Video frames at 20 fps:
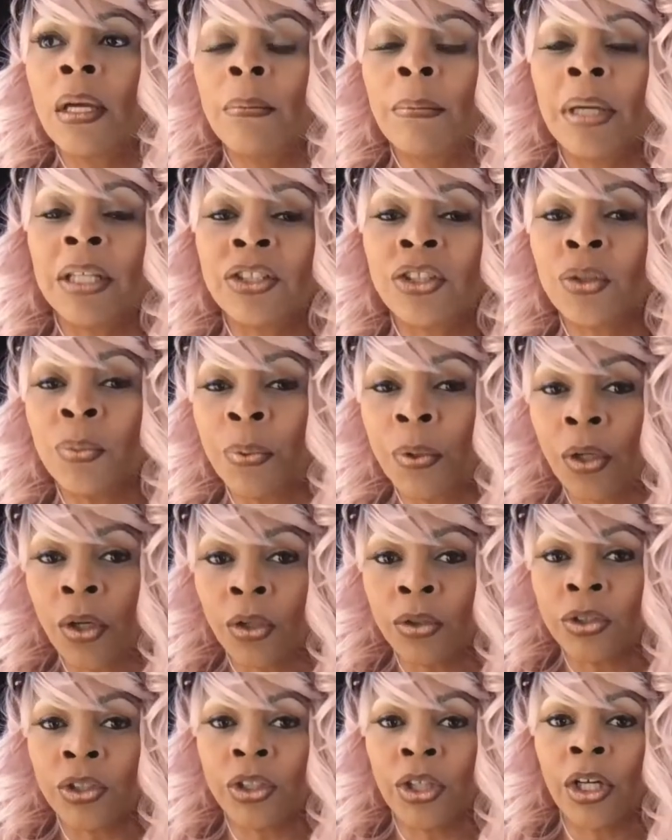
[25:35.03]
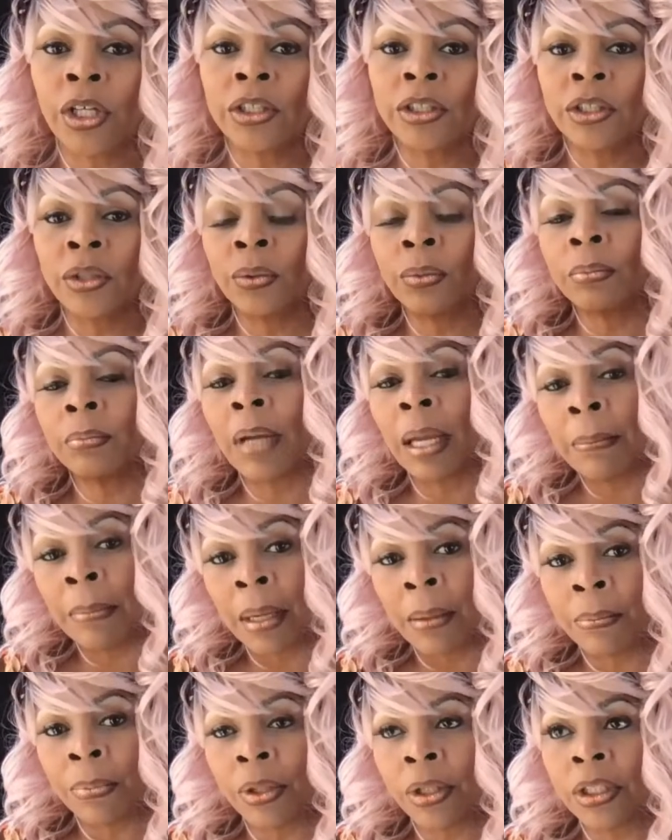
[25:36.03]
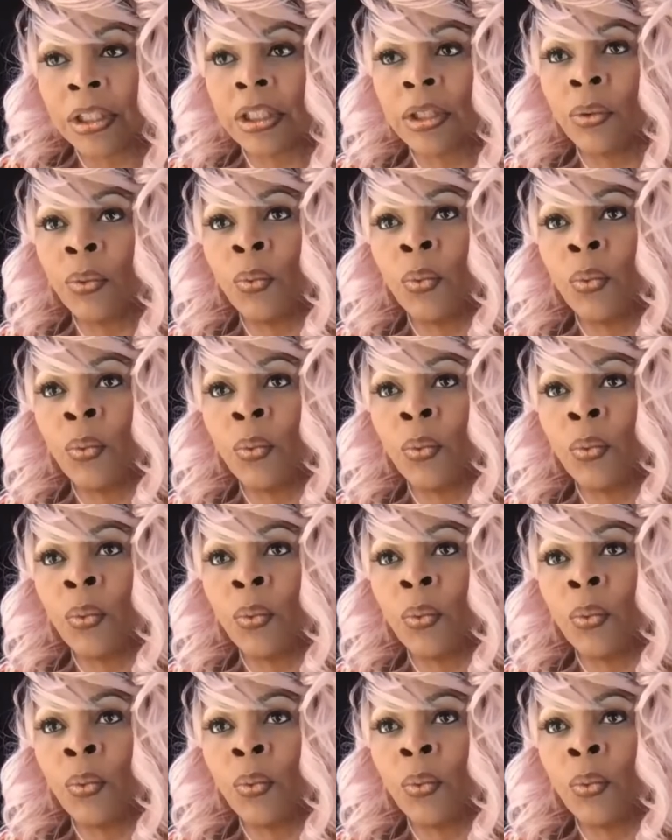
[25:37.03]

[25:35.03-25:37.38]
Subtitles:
my super co-stars, my members.